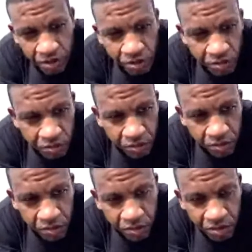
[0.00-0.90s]
Why?
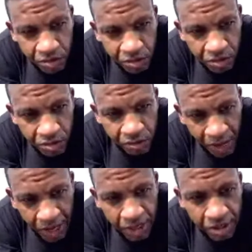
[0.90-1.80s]
My
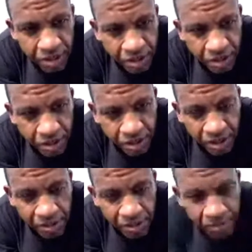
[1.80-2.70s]
parents
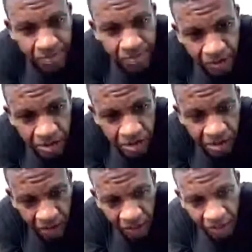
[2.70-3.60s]
enforced it to the
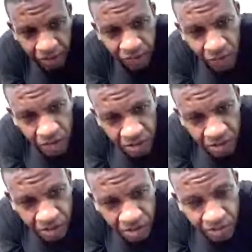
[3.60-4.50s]
full
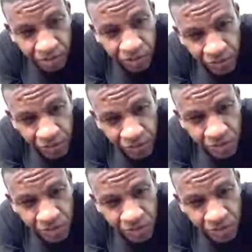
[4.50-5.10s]
letter of the law.